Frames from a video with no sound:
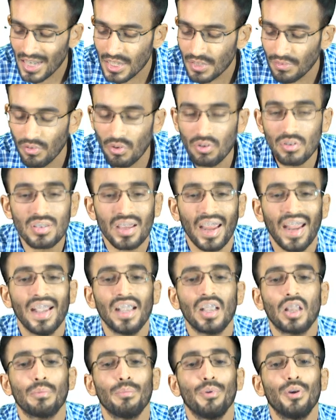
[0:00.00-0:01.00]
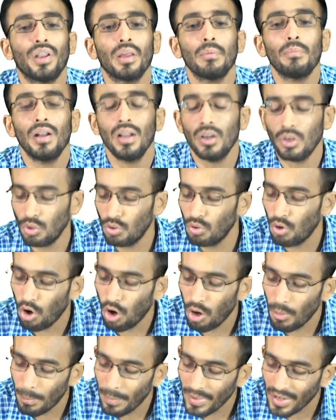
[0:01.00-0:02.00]
flows attributable to
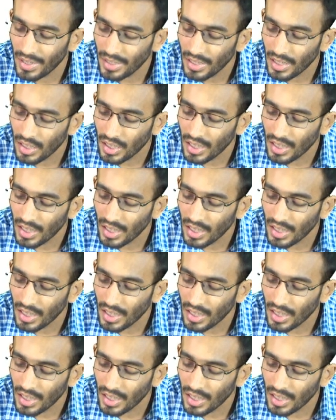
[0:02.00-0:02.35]
operating,